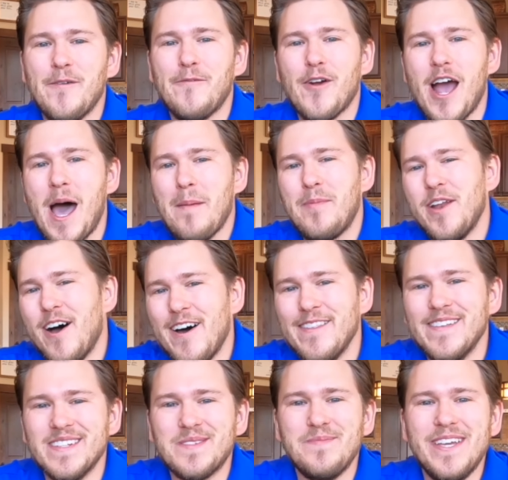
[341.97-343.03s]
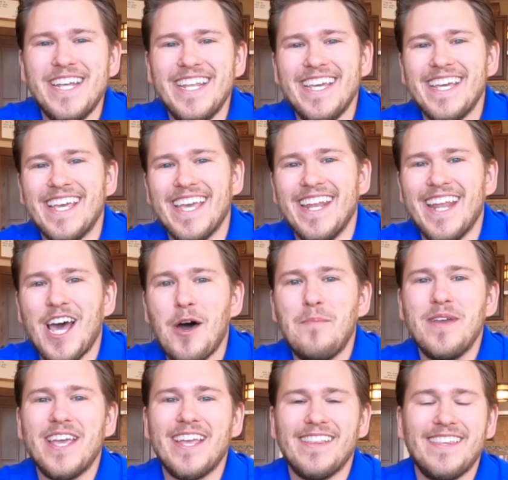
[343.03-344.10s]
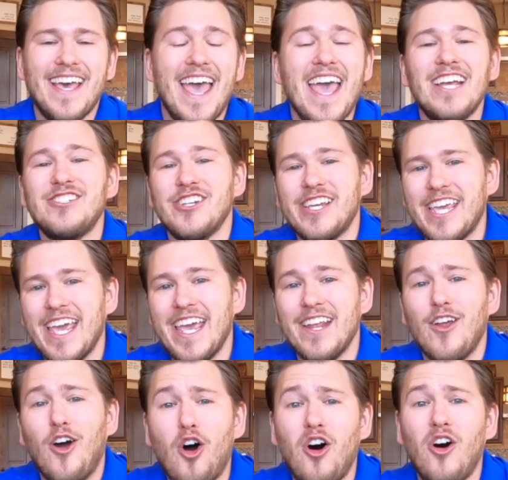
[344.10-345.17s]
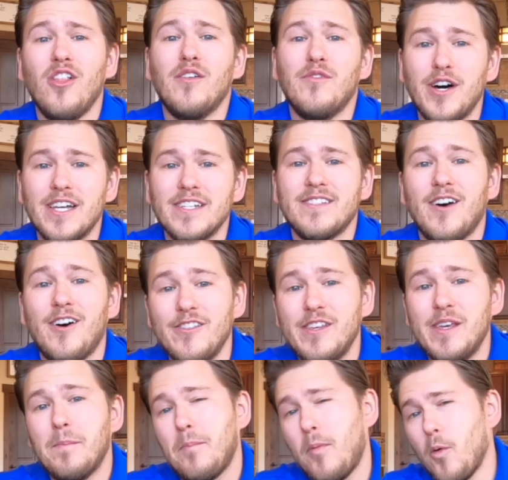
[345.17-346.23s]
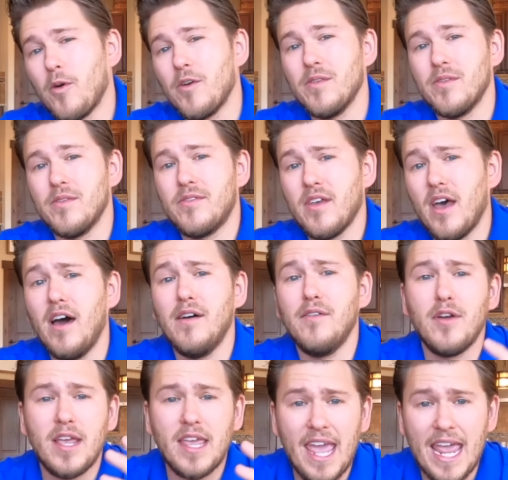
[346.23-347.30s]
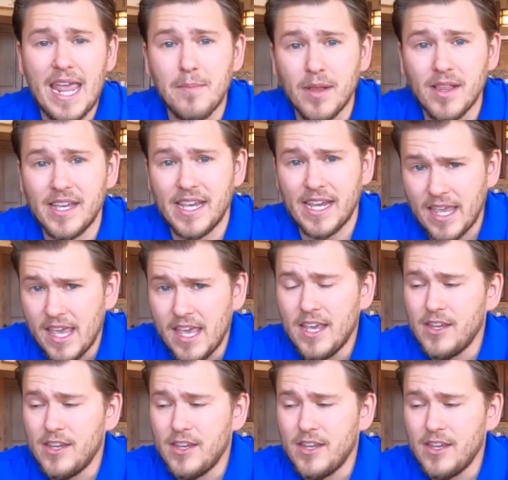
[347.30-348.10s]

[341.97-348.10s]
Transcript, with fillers: for hopping on this meeting and helping to educate all of us on the importance of cabling.